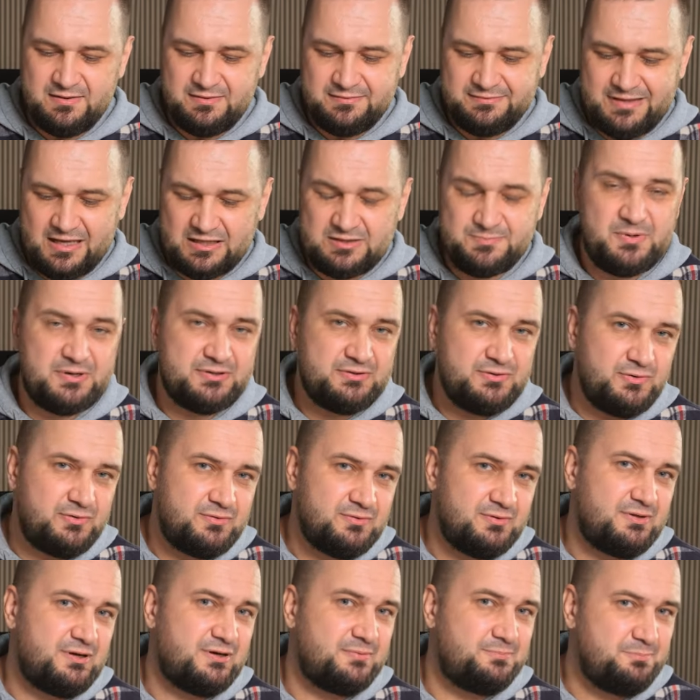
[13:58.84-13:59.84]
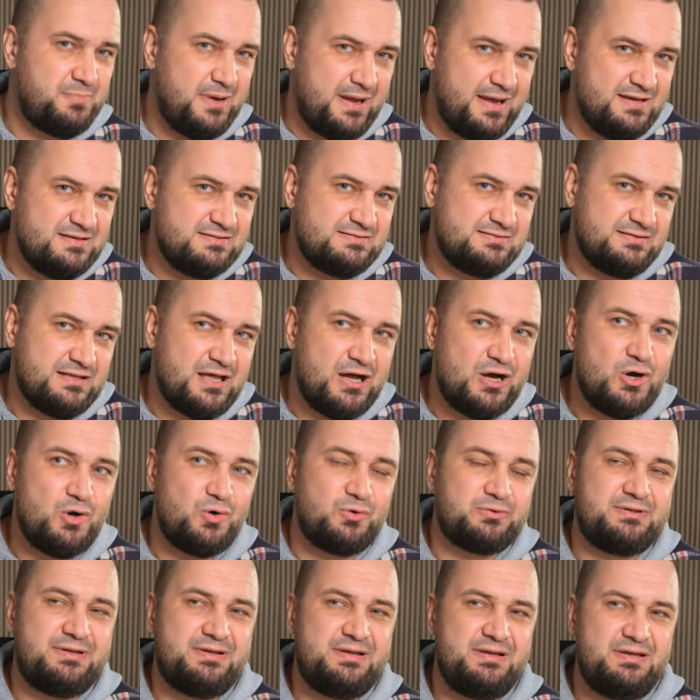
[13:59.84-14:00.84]
That particular bass
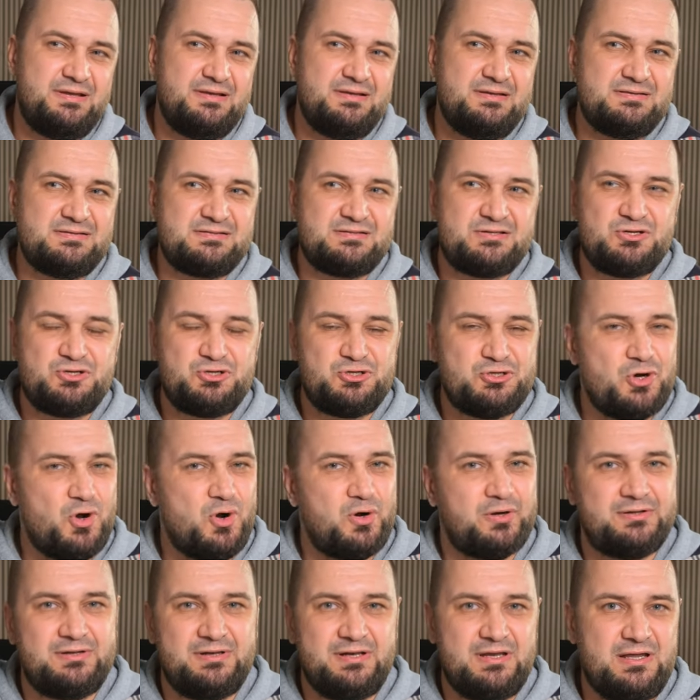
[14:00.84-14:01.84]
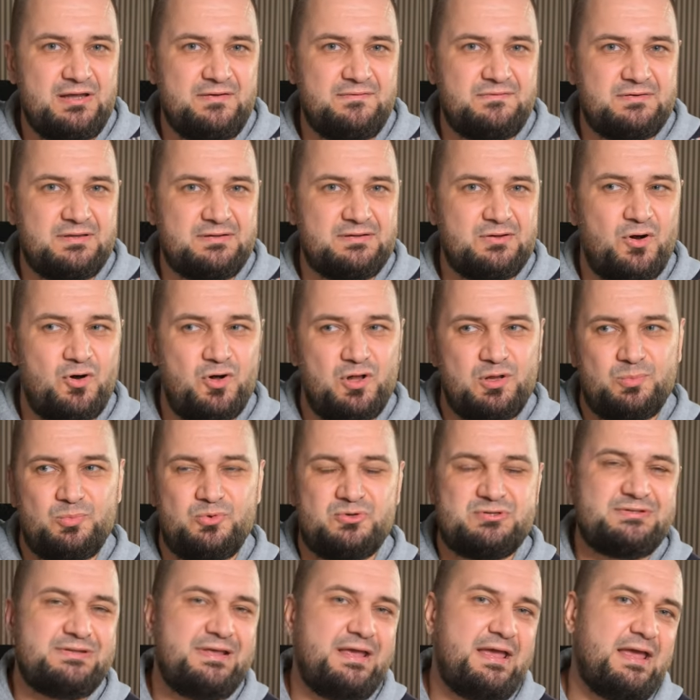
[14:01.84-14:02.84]
note is short-lived and
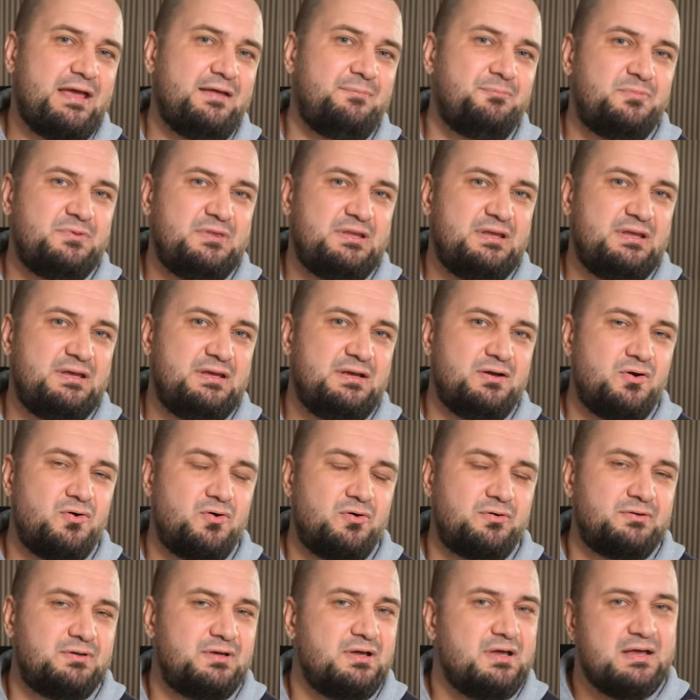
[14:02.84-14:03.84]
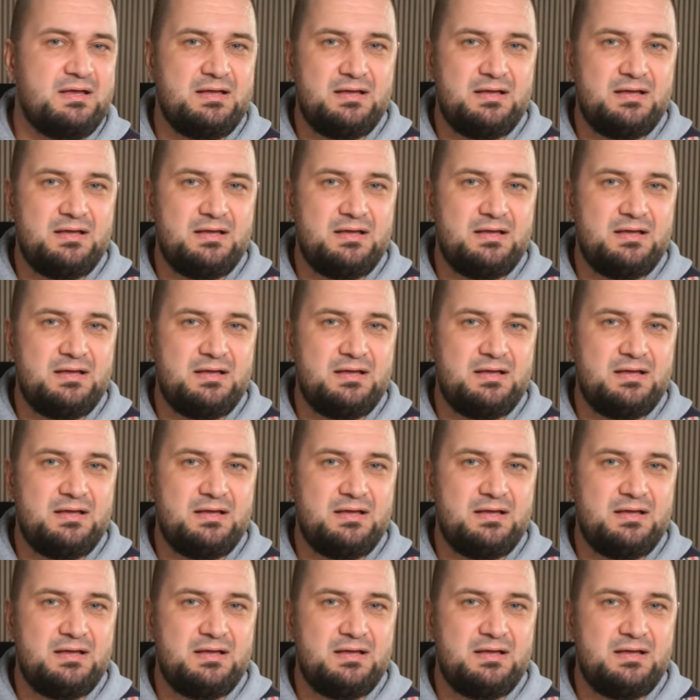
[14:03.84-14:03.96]
almost empty on